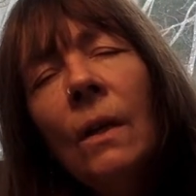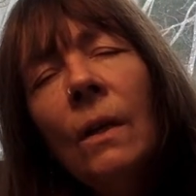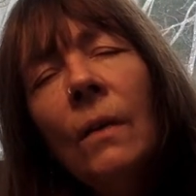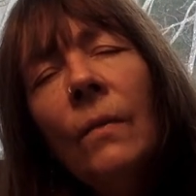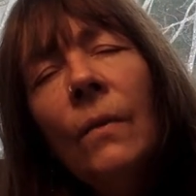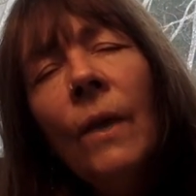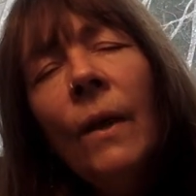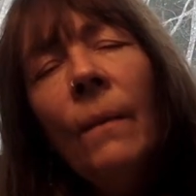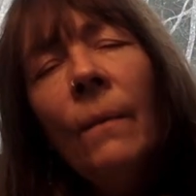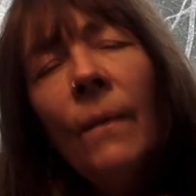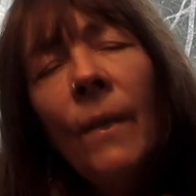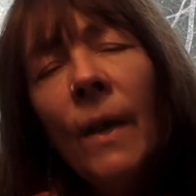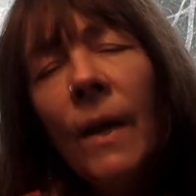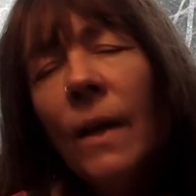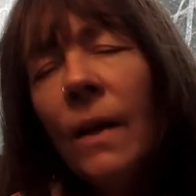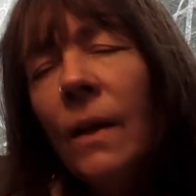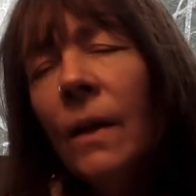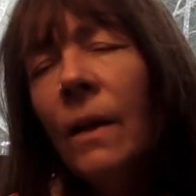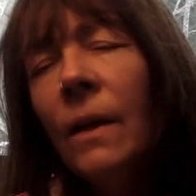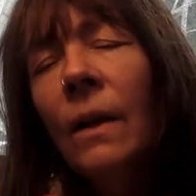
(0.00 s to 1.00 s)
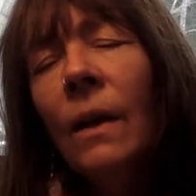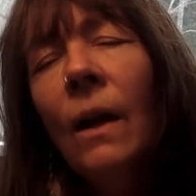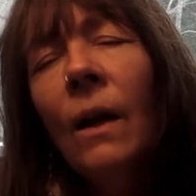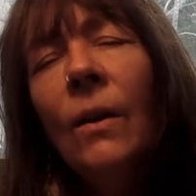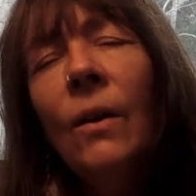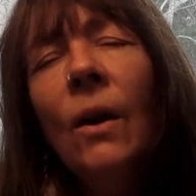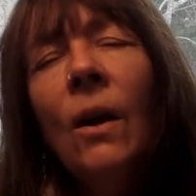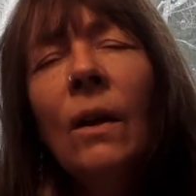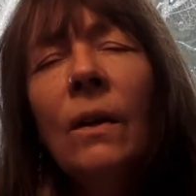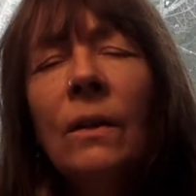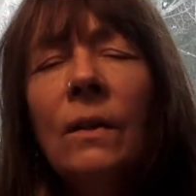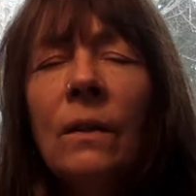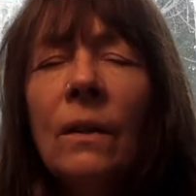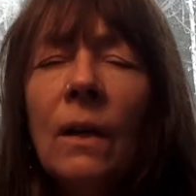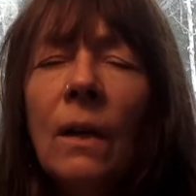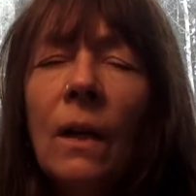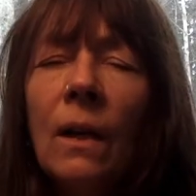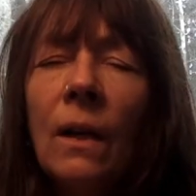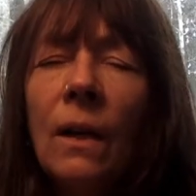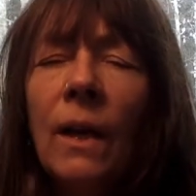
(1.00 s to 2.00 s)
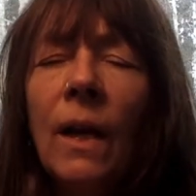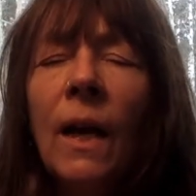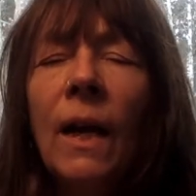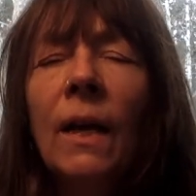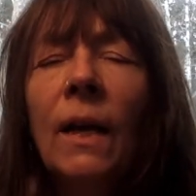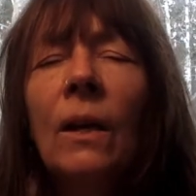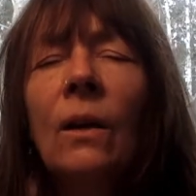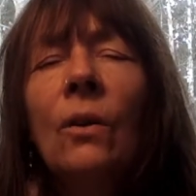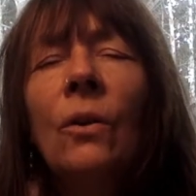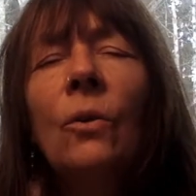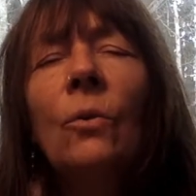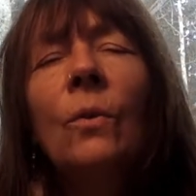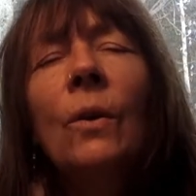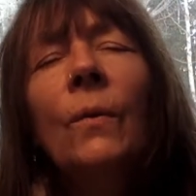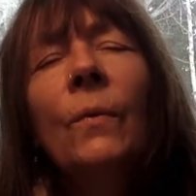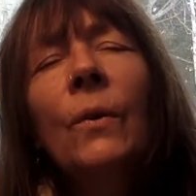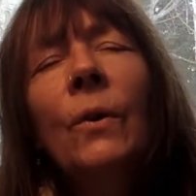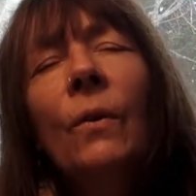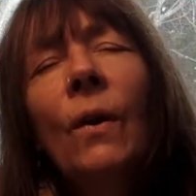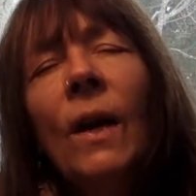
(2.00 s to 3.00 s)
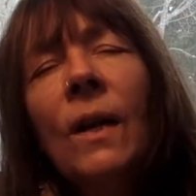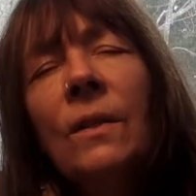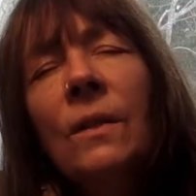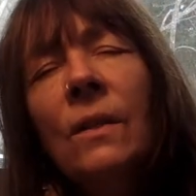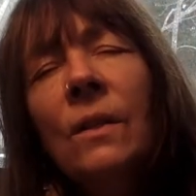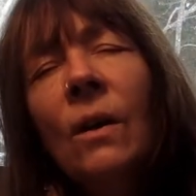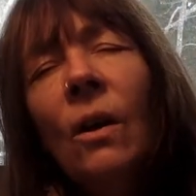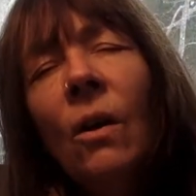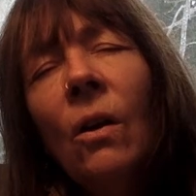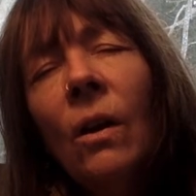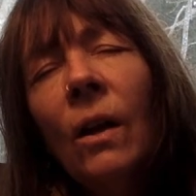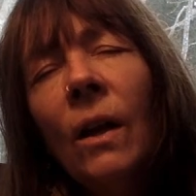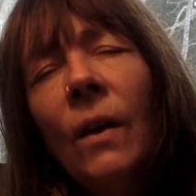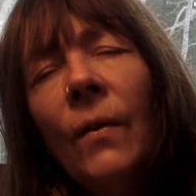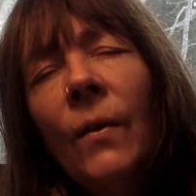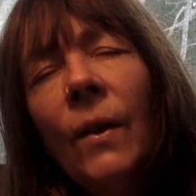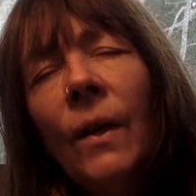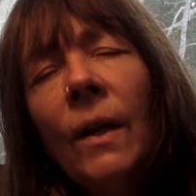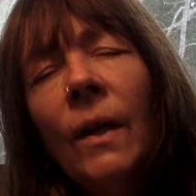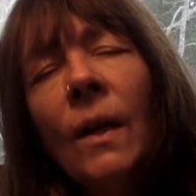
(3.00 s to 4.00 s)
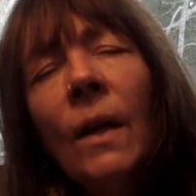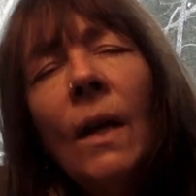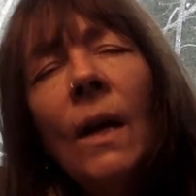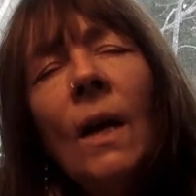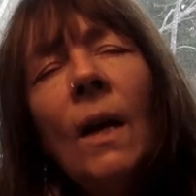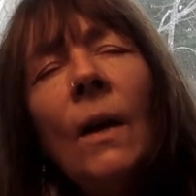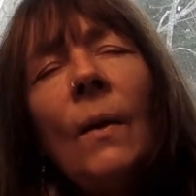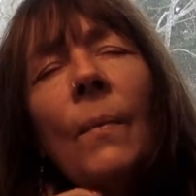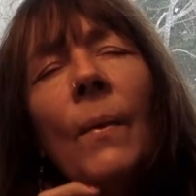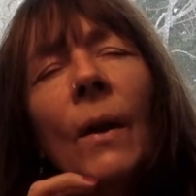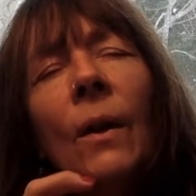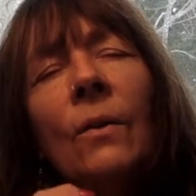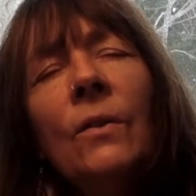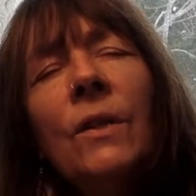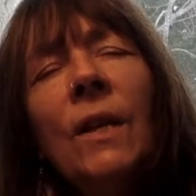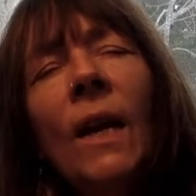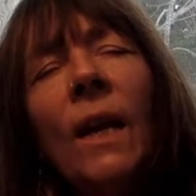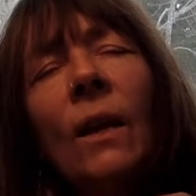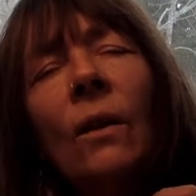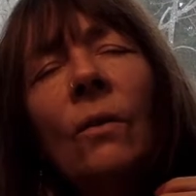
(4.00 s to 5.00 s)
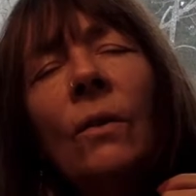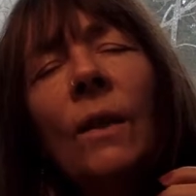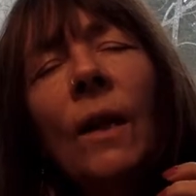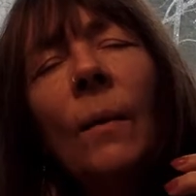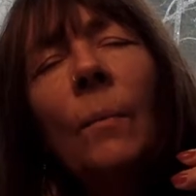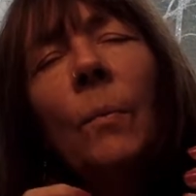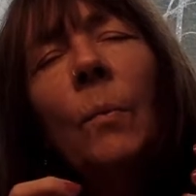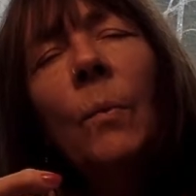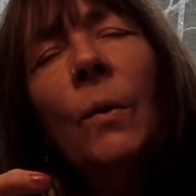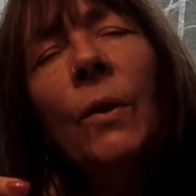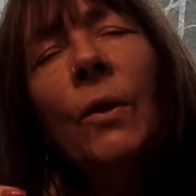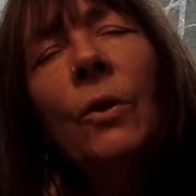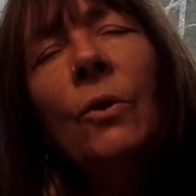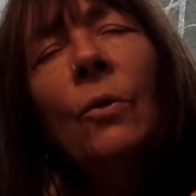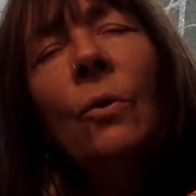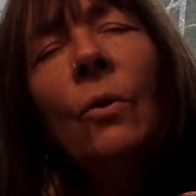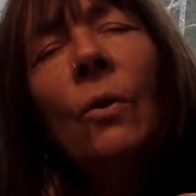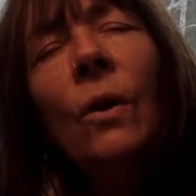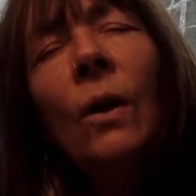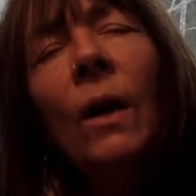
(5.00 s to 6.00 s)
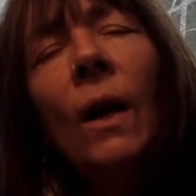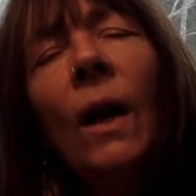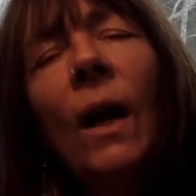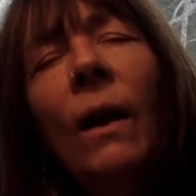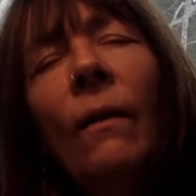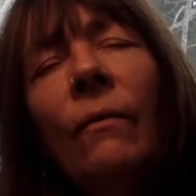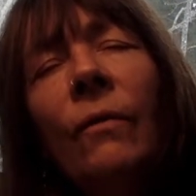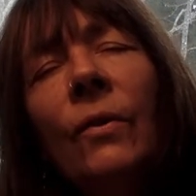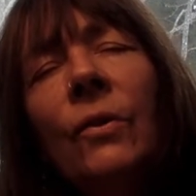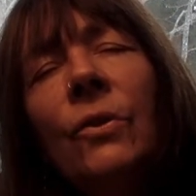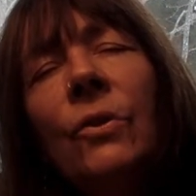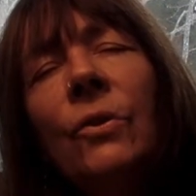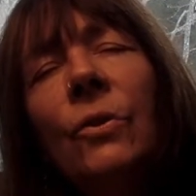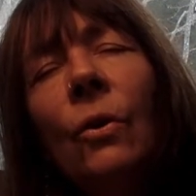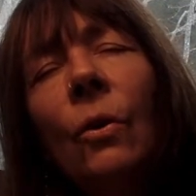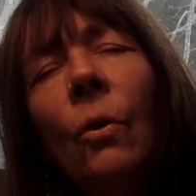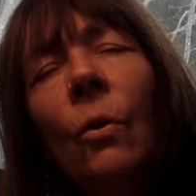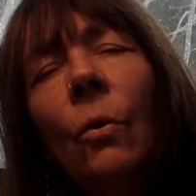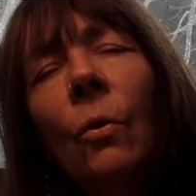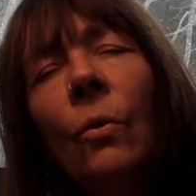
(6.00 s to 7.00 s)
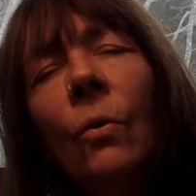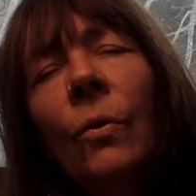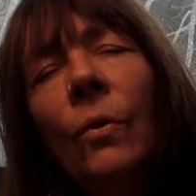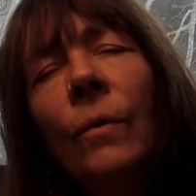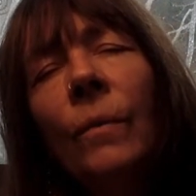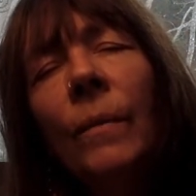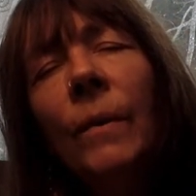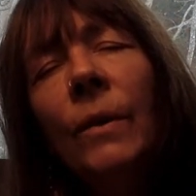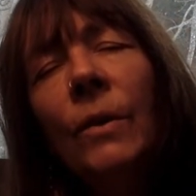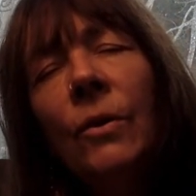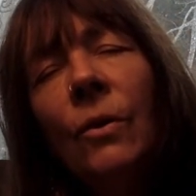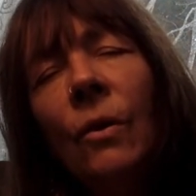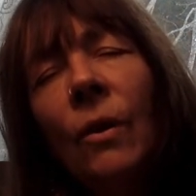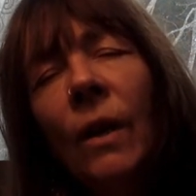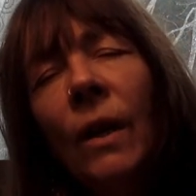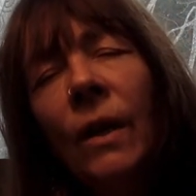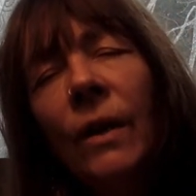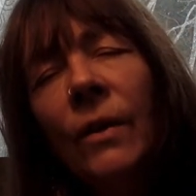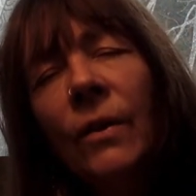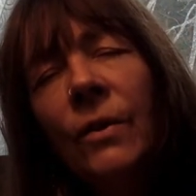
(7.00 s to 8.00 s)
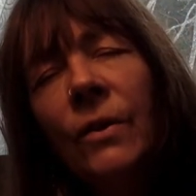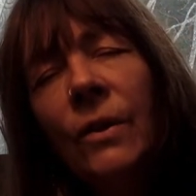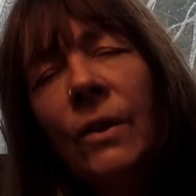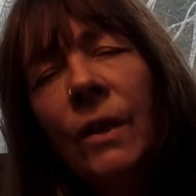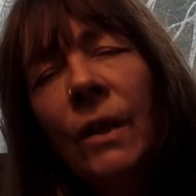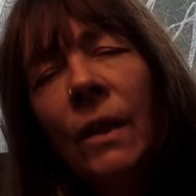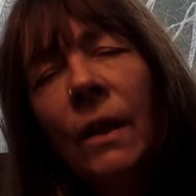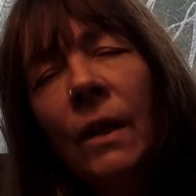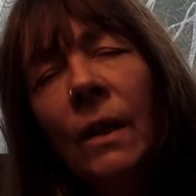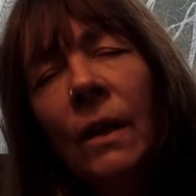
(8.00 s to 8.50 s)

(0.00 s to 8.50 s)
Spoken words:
Then they are not lying alone on the grass at all, are they? They are tangled up with your effort to hold them in your energy.